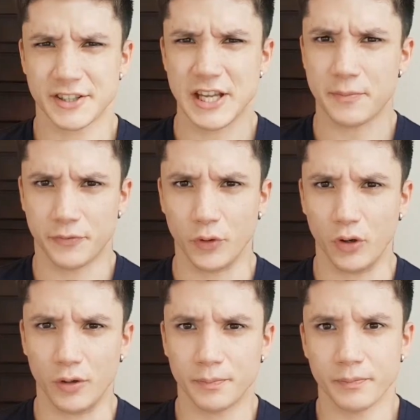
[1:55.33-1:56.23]
Step
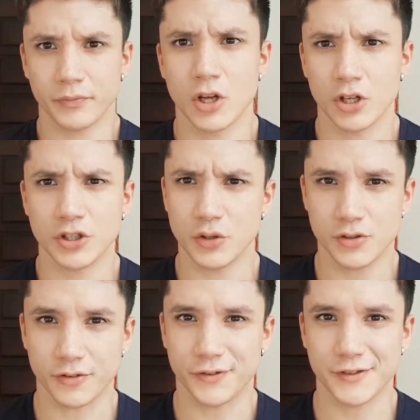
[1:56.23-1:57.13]
4.
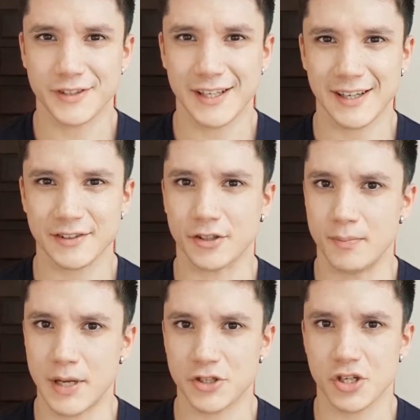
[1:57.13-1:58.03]
Use your food scales to
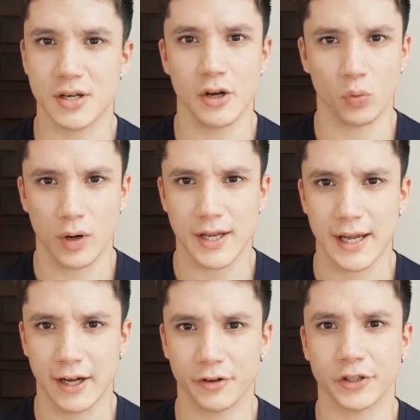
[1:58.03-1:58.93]
measure and
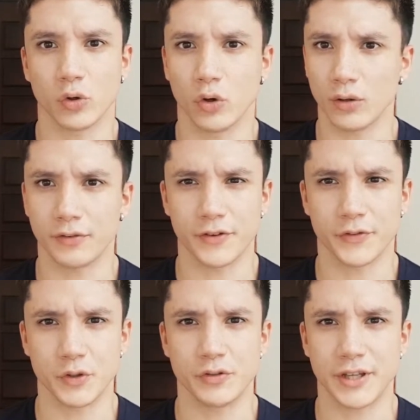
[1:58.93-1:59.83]
weigh out all of the
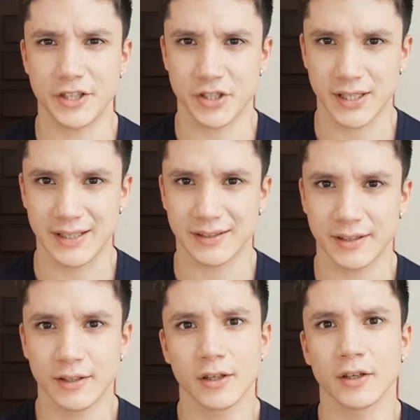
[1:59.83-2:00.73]
food that you
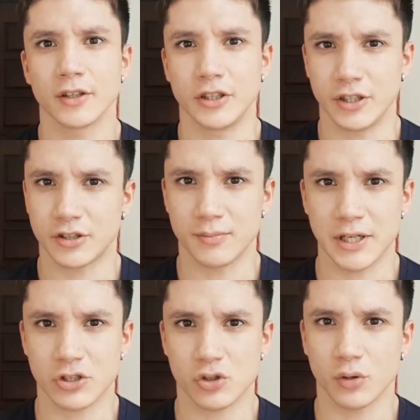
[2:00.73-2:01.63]
eat. You need to
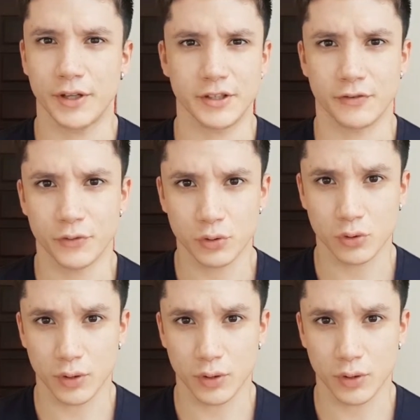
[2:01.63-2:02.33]
make sure that your food